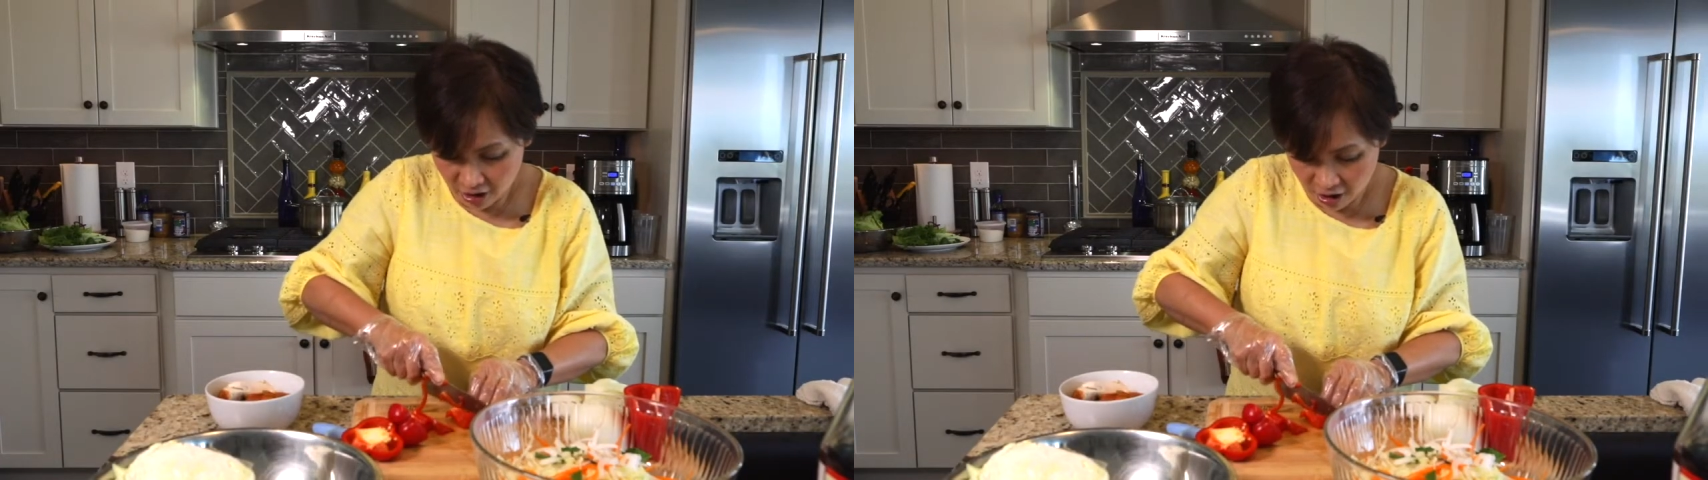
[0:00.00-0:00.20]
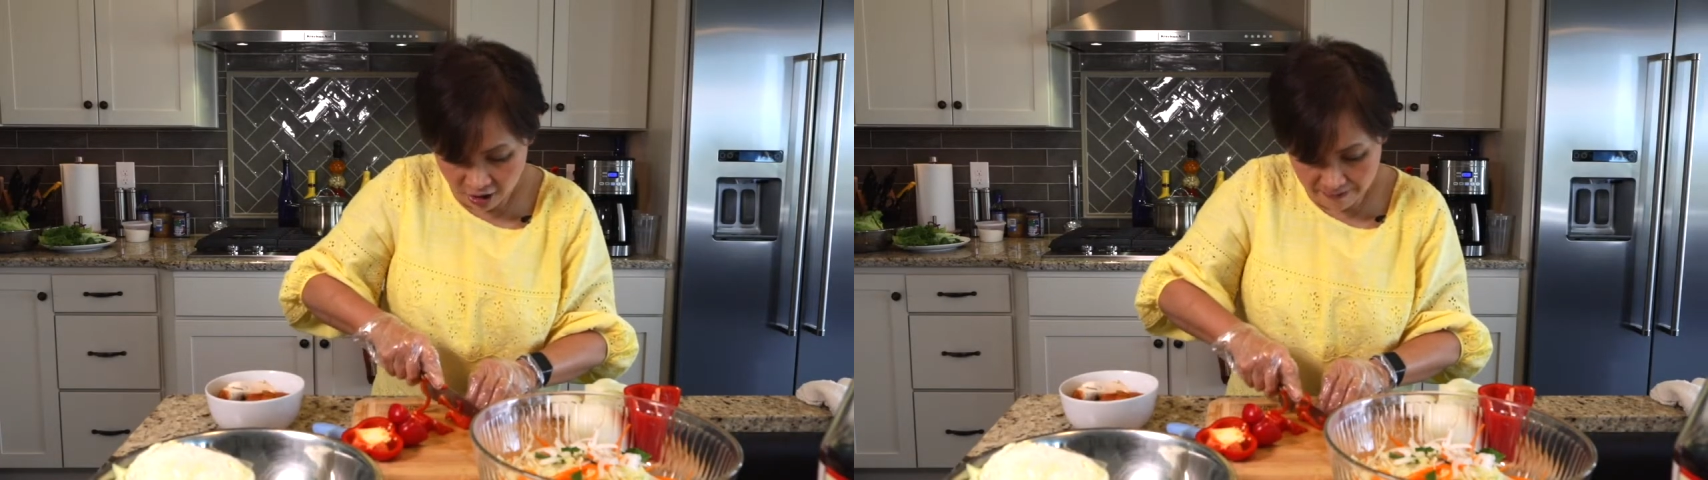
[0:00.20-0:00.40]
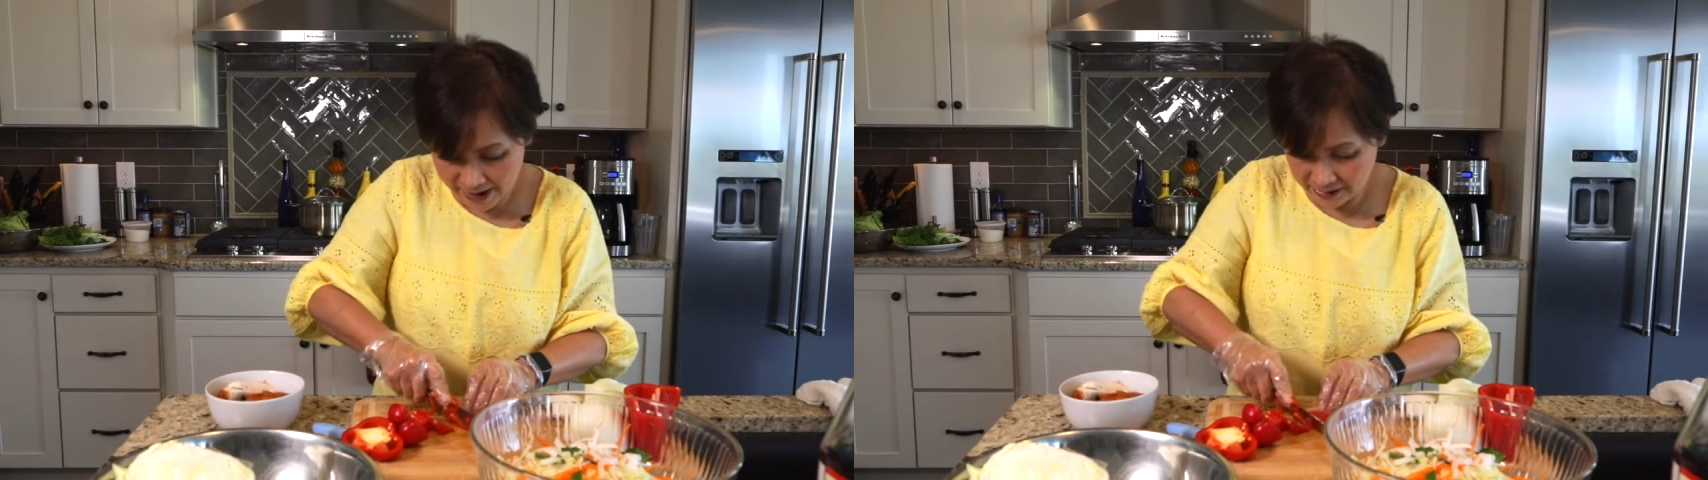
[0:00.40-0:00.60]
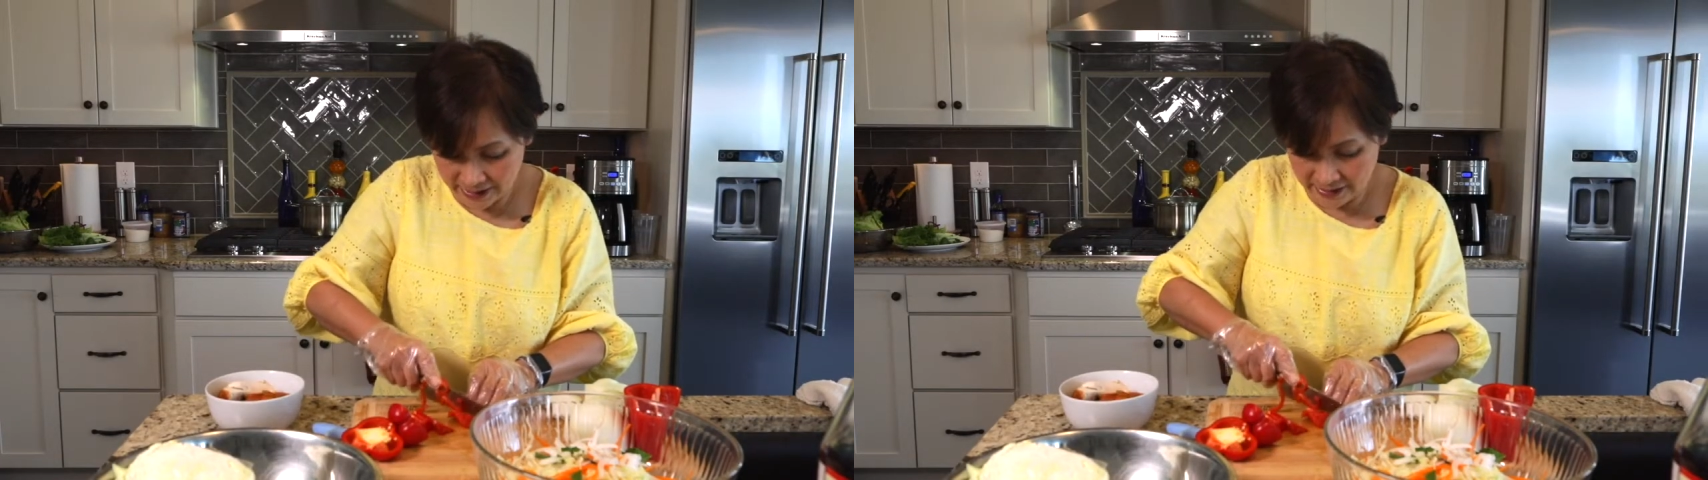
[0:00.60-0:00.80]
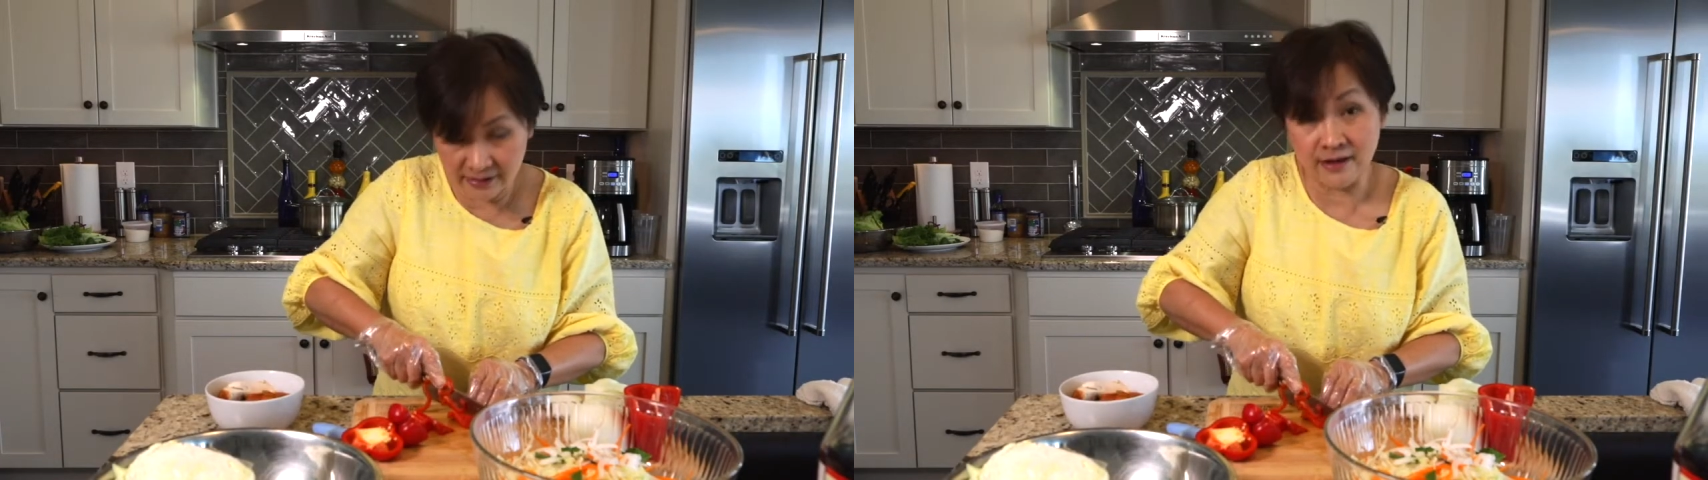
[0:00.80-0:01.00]
automatically
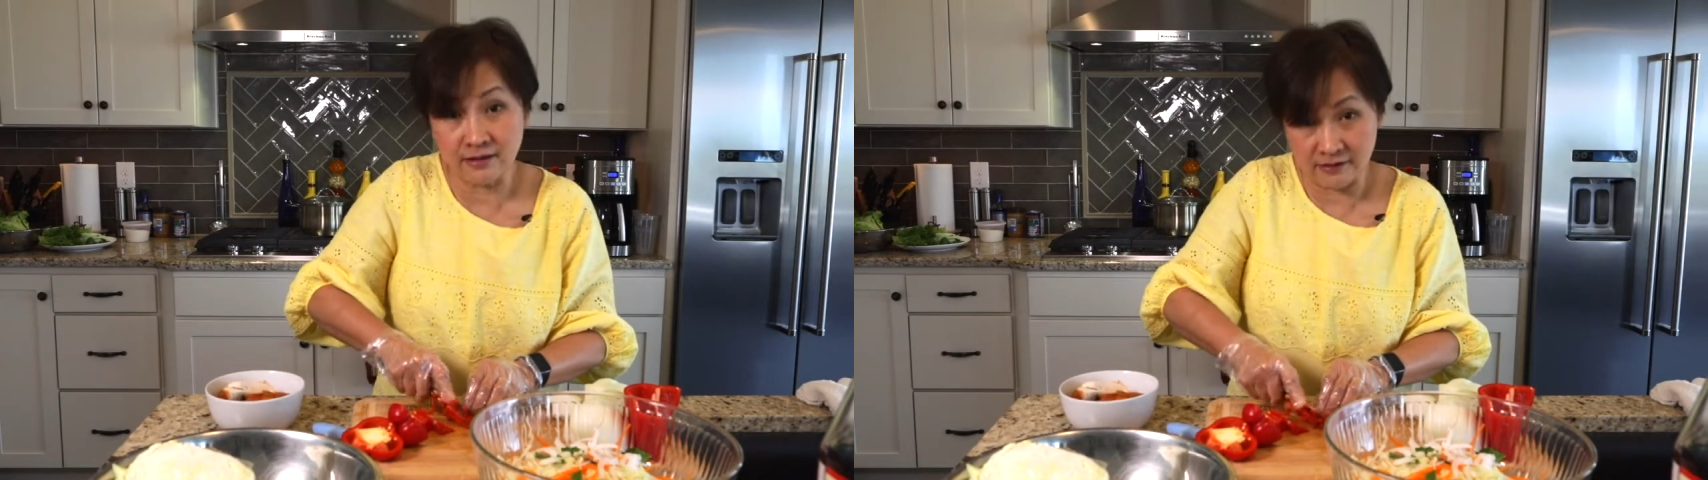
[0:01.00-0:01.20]
I think